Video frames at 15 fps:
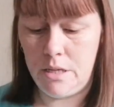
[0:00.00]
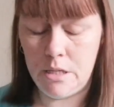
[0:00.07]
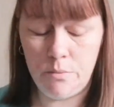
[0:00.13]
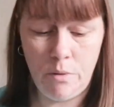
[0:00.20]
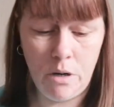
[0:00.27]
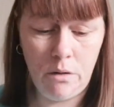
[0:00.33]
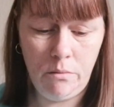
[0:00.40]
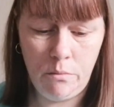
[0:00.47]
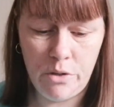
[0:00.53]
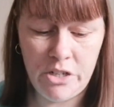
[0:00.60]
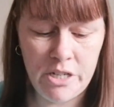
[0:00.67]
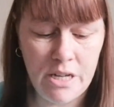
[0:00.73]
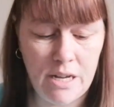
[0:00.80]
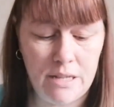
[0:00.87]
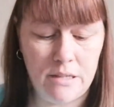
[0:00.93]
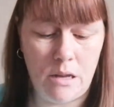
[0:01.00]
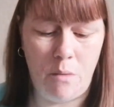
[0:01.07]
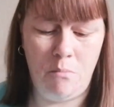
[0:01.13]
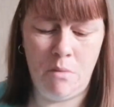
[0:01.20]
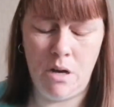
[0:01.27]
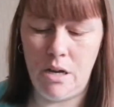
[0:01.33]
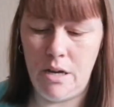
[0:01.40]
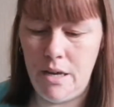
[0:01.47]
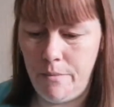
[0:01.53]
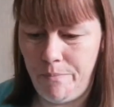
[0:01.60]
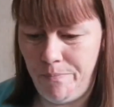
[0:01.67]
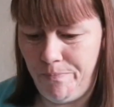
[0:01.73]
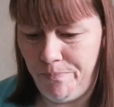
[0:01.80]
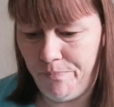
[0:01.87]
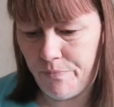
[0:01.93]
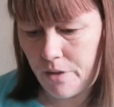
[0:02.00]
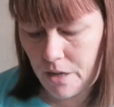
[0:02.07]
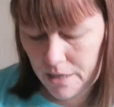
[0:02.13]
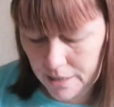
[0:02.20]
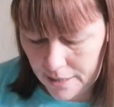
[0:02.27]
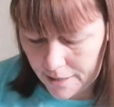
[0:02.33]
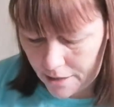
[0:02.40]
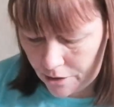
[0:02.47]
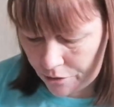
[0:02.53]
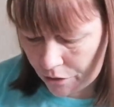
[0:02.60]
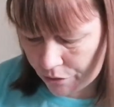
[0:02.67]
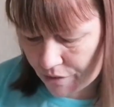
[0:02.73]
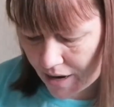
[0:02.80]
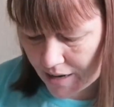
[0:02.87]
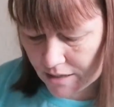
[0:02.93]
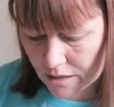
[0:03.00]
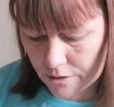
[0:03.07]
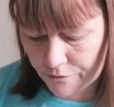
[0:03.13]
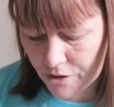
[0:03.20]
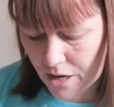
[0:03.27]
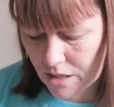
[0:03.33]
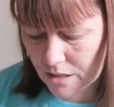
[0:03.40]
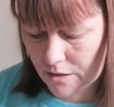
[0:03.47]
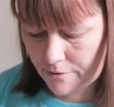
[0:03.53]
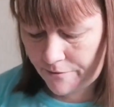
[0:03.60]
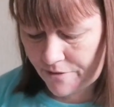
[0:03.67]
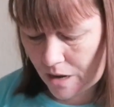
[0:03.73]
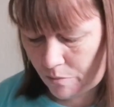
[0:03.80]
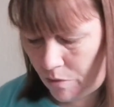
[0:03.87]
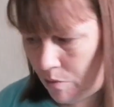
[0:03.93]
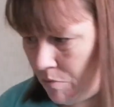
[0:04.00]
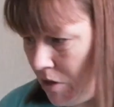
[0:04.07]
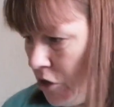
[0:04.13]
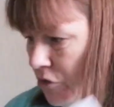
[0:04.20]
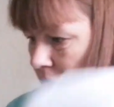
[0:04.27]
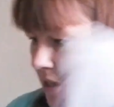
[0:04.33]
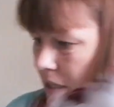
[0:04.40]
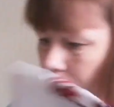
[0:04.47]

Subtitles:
this one, which is my Linen and Threads Friends and Family Mystery